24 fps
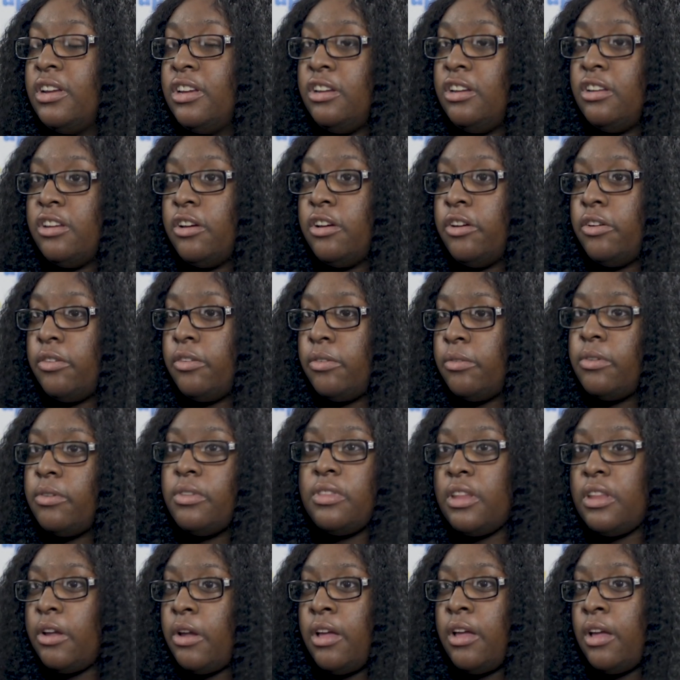You know,
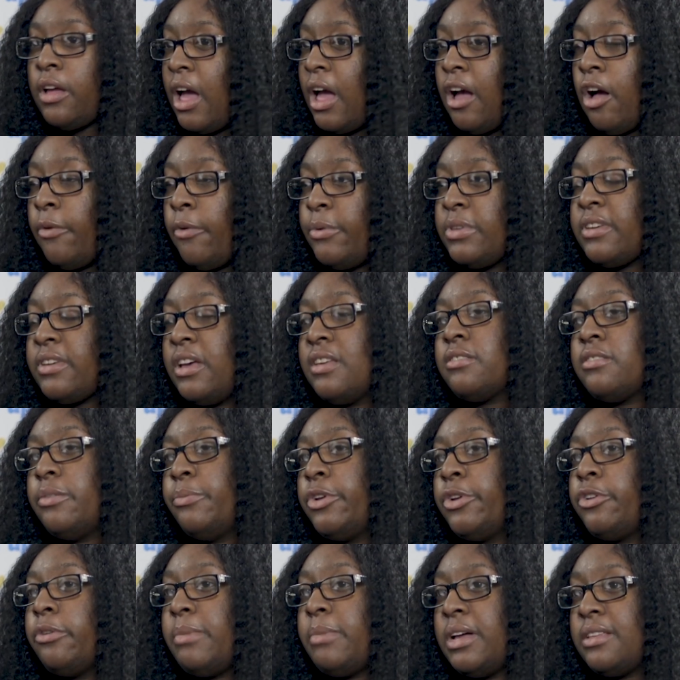there, I always had
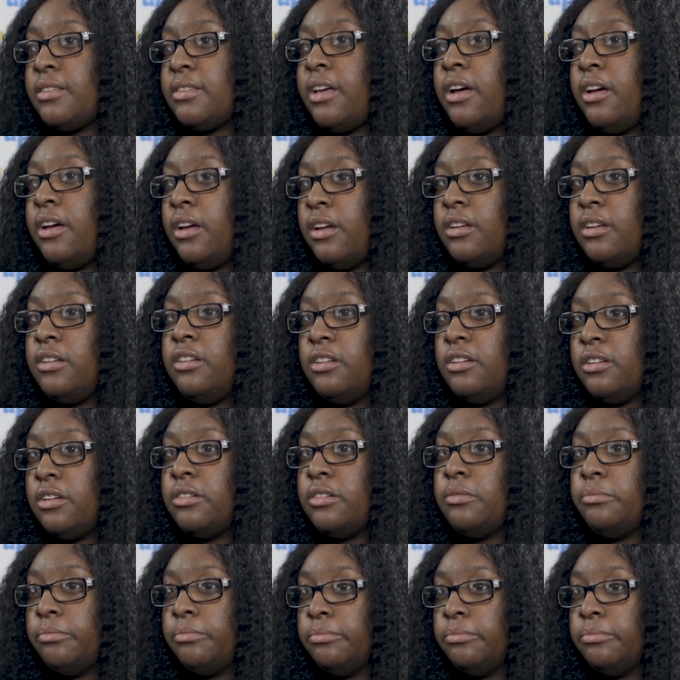someone on my side. You know.